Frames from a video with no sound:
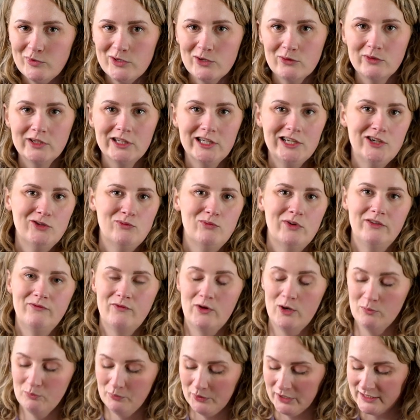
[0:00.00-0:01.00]
be a really good one
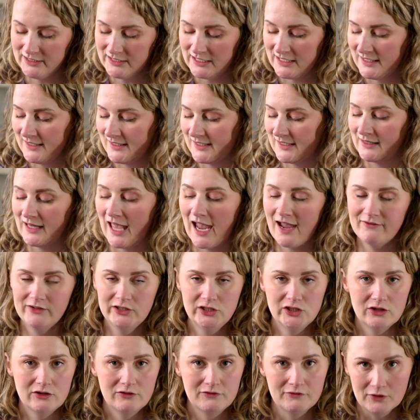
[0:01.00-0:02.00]
for abundance,
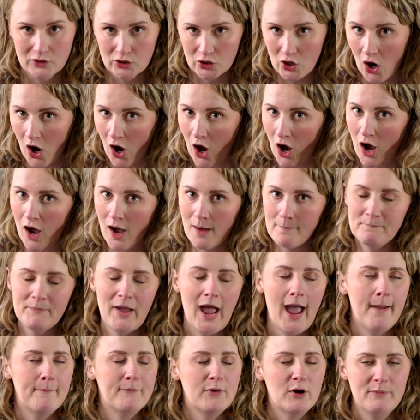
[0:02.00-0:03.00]
lavender for calm,
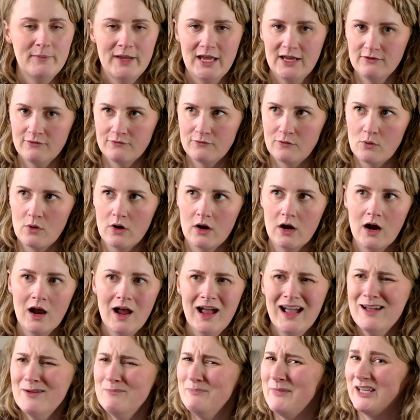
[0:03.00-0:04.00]
peppermint for
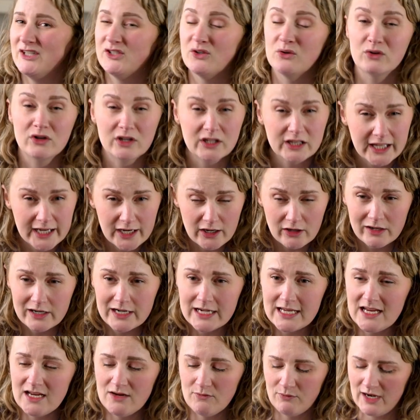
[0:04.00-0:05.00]
mental
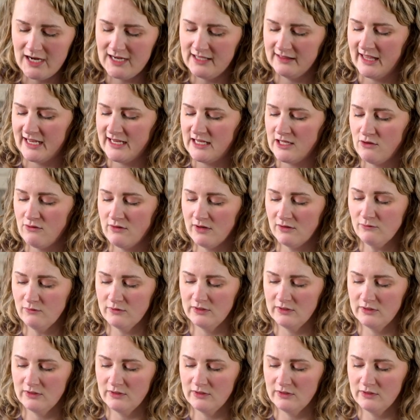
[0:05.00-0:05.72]
clarity, right? Like you can